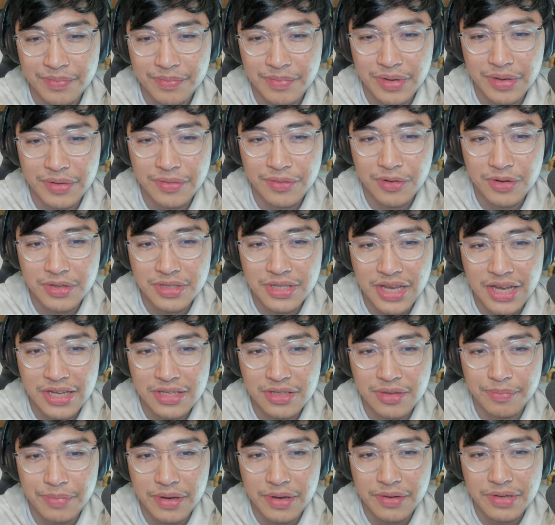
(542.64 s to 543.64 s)
But of course he has
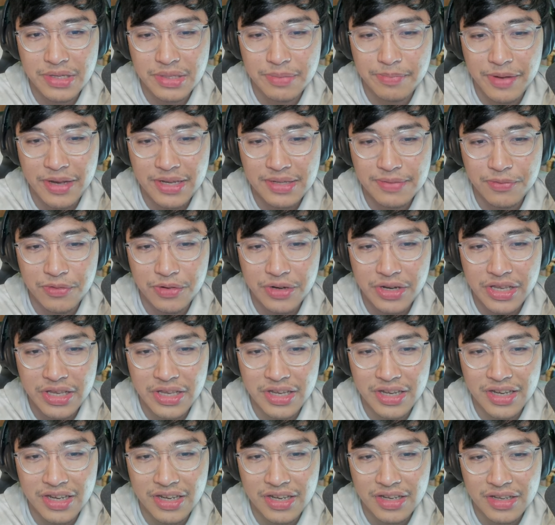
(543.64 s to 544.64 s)
to pay respects for
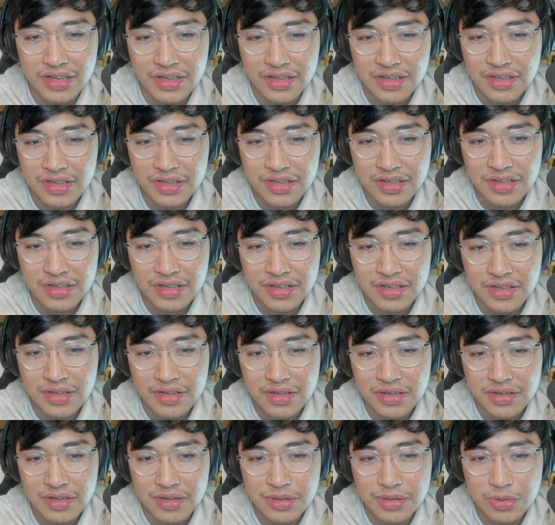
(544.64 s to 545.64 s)
the
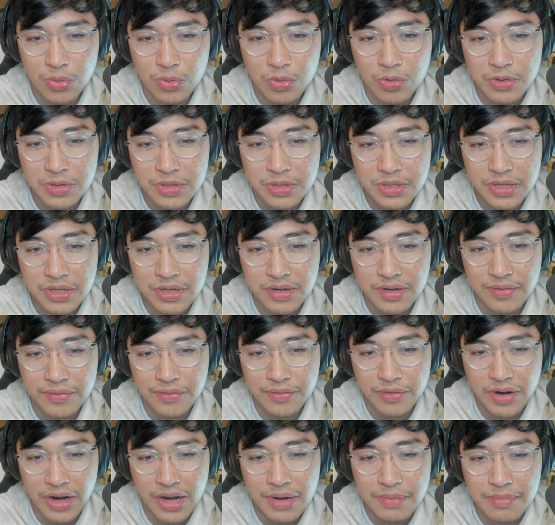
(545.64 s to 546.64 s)
swords here,
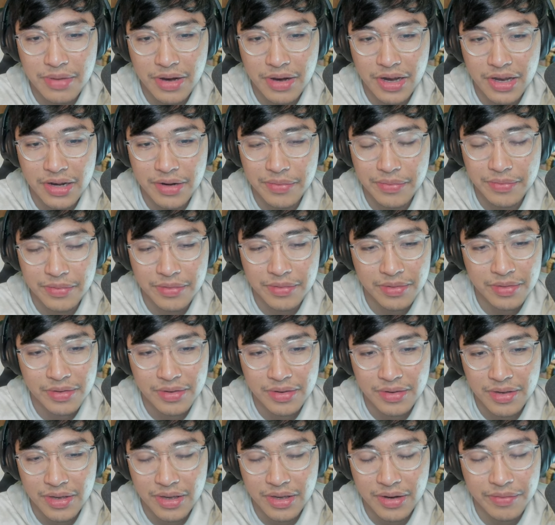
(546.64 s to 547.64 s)
for Enmine of
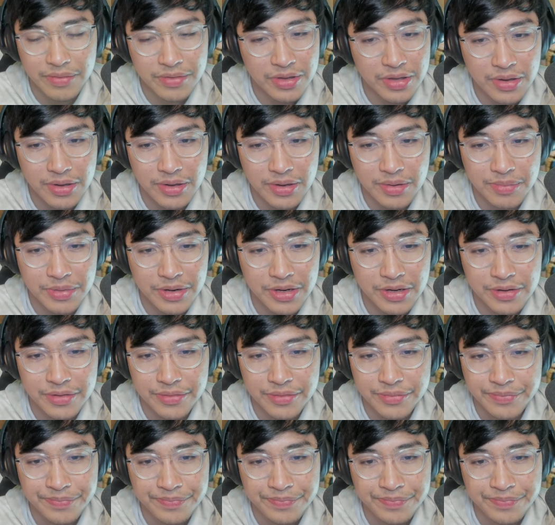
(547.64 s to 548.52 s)
thingy, man.